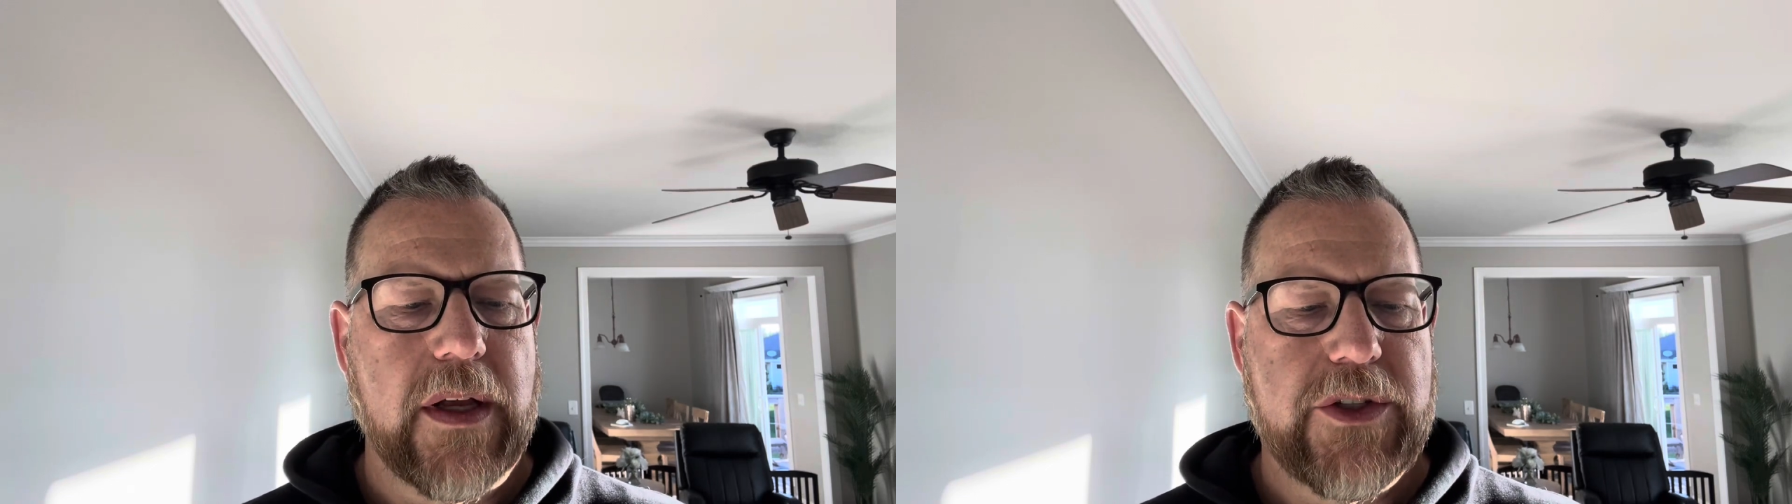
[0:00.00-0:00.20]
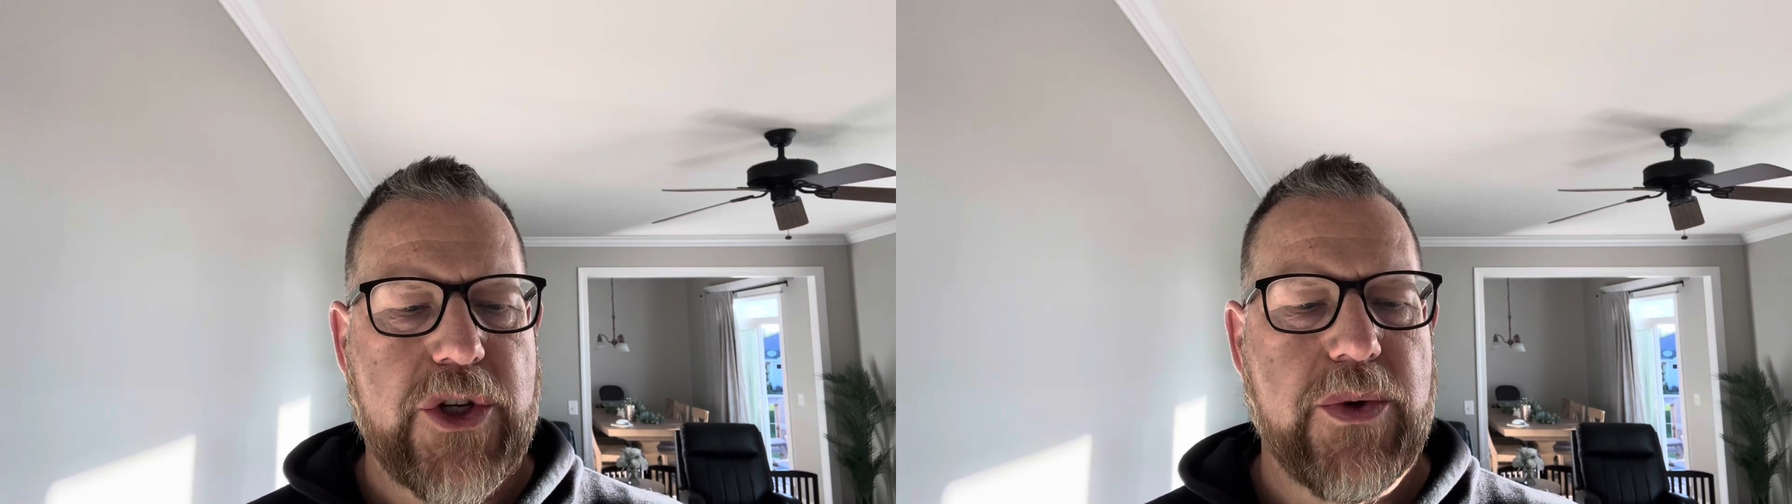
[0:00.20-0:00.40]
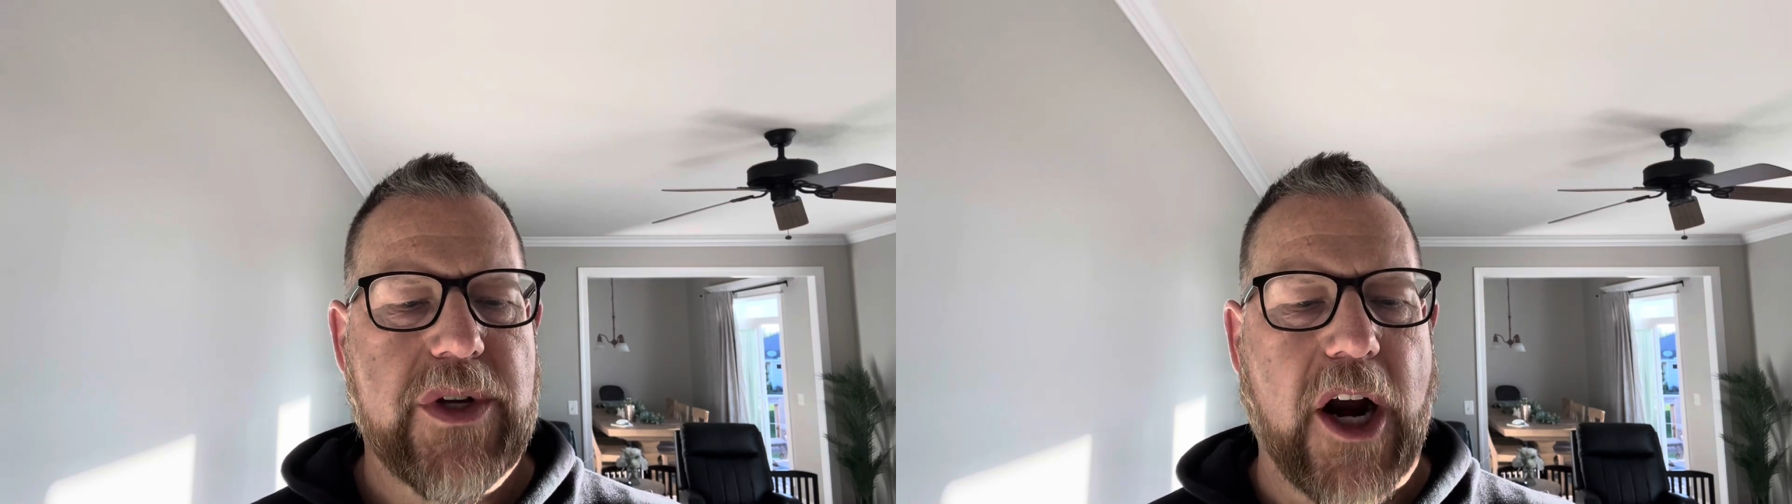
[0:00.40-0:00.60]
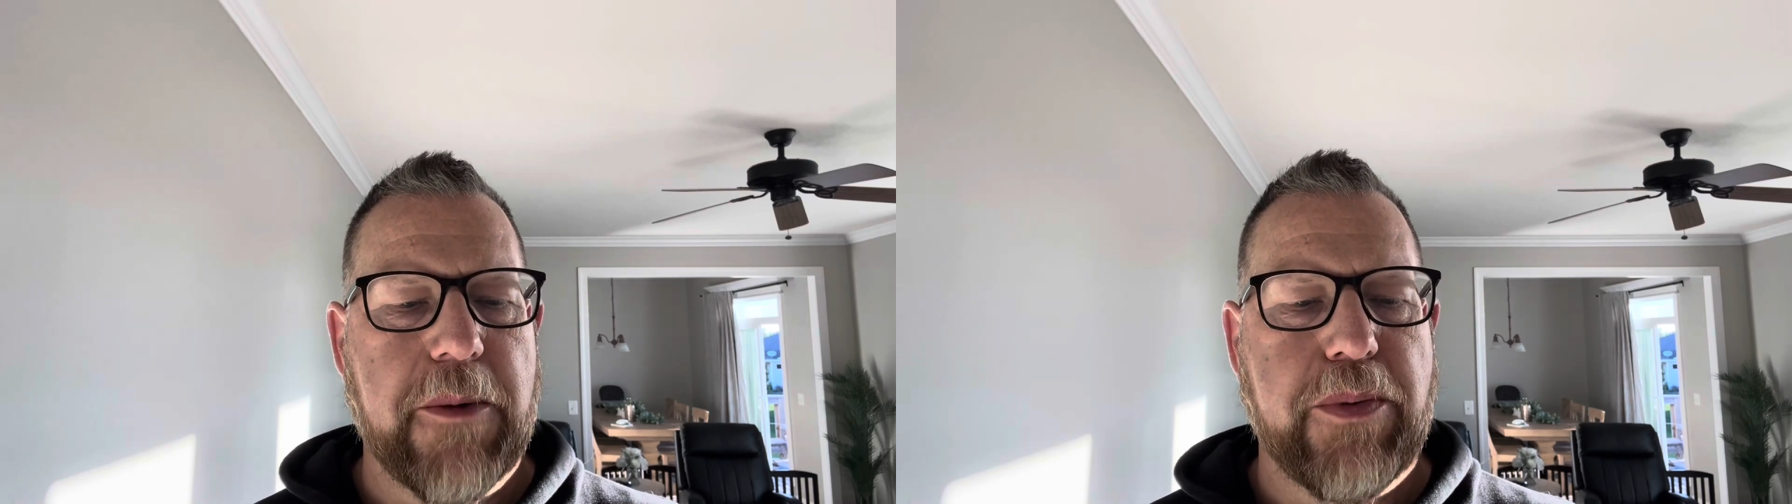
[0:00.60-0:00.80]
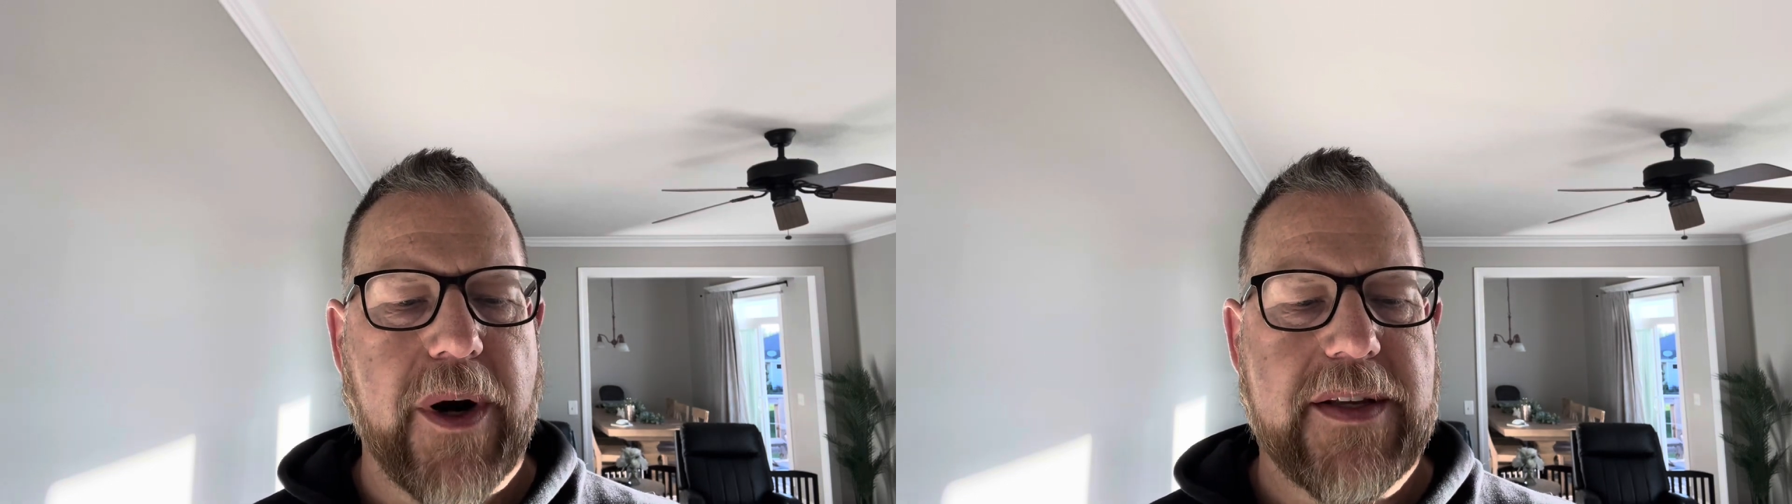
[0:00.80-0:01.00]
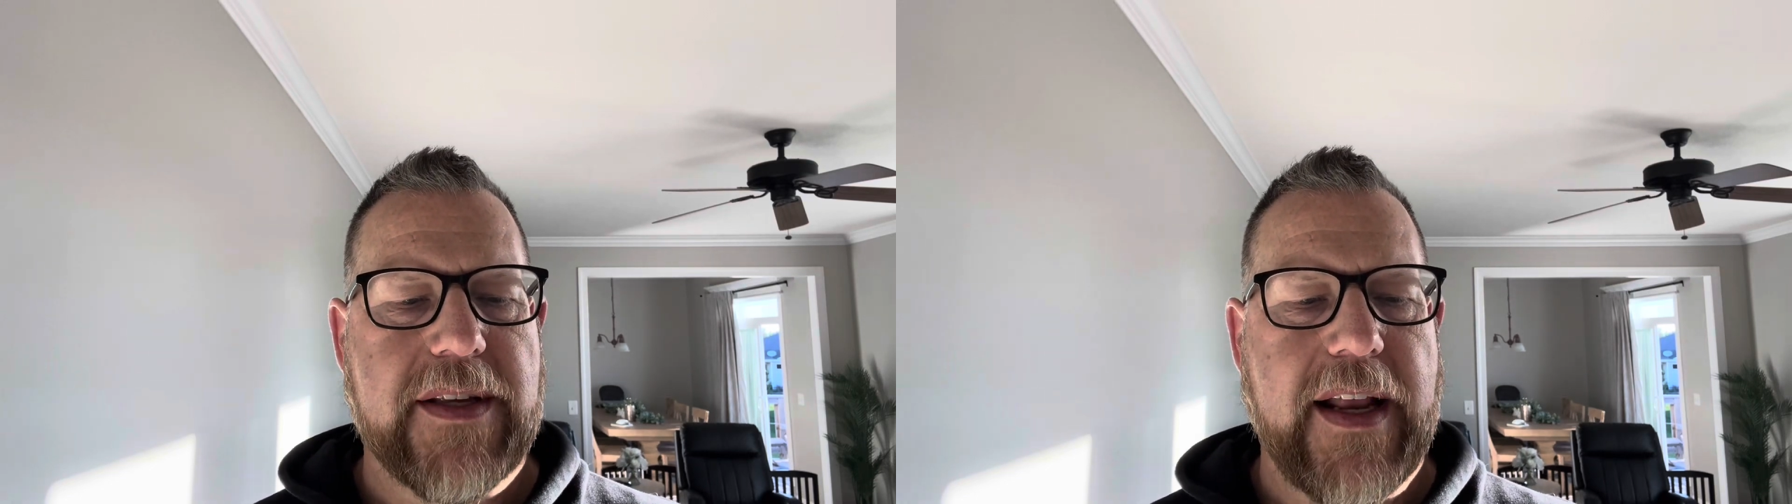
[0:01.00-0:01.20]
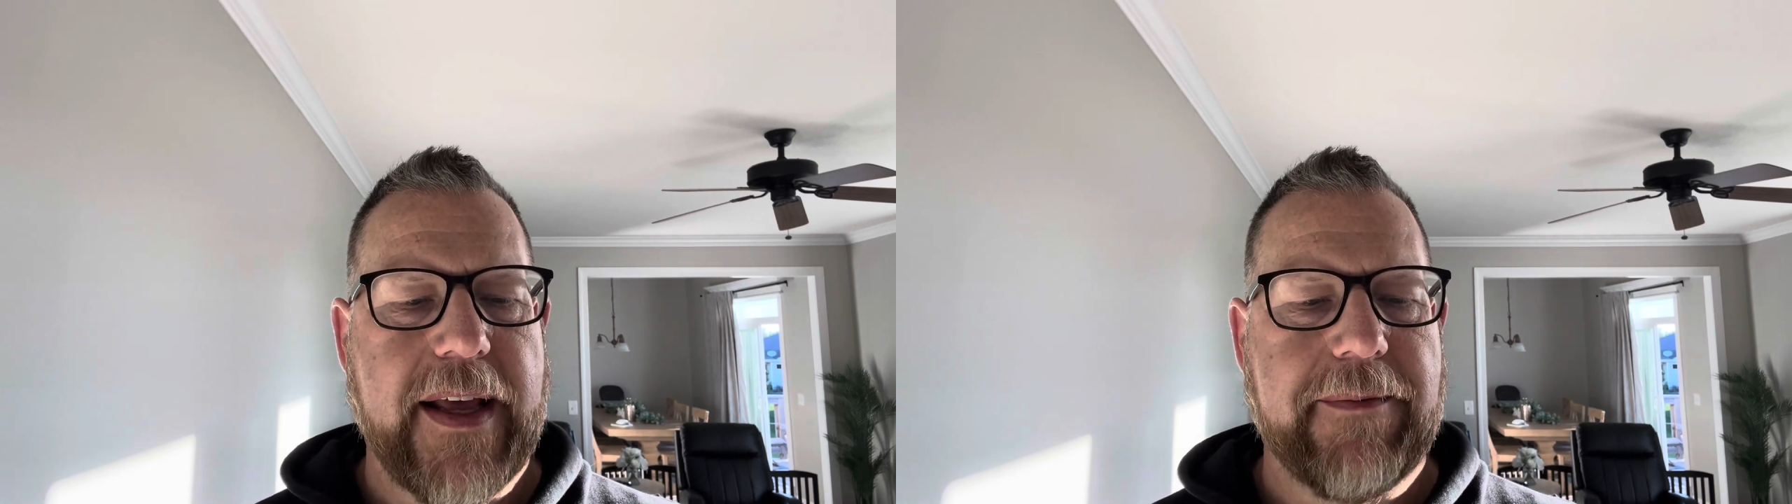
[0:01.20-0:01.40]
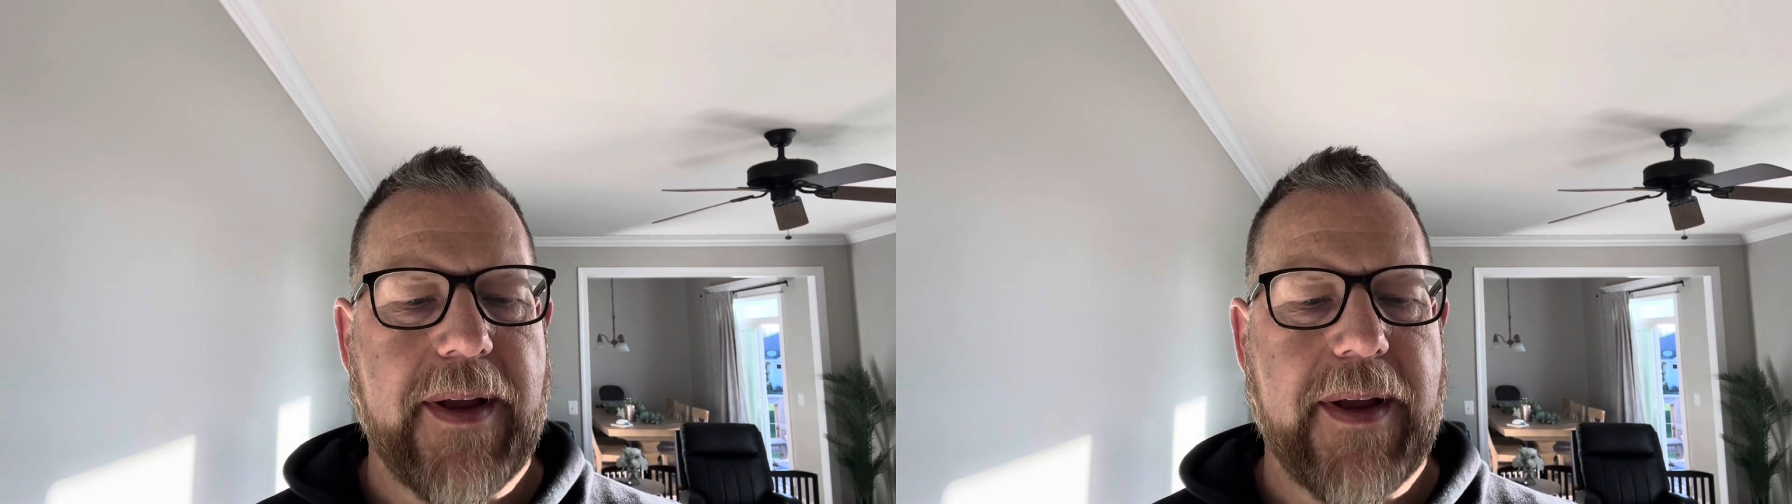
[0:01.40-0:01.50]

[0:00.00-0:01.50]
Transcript: choose our president